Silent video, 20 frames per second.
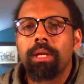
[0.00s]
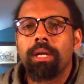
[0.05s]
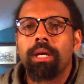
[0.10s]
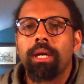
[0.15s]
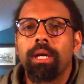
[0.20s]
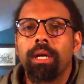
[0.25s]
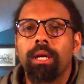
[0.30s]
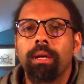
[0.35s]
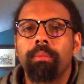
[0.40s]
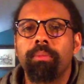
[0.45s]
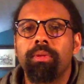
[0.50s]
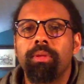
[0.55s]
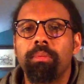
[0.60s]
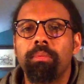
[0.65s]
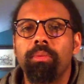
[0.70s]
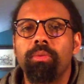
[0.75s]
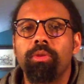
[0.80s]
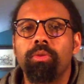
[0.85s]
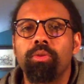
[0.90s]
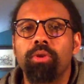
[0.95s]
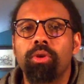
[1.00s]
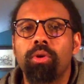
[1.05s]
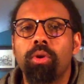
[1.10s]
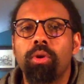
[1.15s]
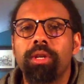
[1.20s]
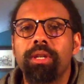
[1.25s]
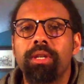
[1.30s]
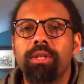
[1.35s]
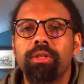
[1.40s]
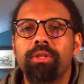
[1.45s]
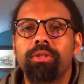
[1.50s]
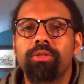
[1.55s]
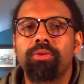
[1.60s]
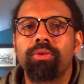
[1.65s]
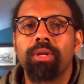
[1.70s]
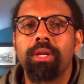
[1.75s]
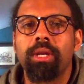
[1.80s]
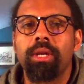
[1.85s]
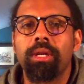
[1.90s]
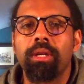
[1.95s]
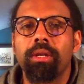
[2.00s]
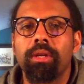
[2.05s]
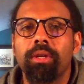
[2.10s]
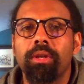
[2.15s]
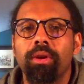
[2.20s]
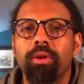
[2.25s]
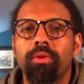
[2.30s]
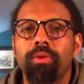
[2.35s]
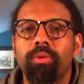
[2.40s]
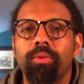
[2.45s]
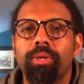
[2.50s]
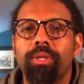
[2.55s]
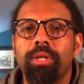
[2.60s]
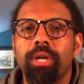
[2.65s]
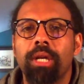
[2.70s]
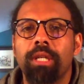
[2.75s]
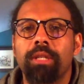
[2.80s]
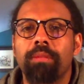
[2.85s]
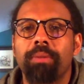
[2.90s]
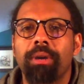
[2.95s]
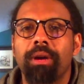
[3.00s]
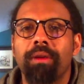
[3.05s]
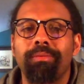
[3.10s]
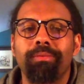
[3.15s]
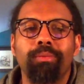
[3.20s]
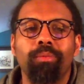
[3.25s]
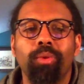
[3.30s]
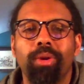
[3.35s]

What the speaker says: The recording industry, that we talked about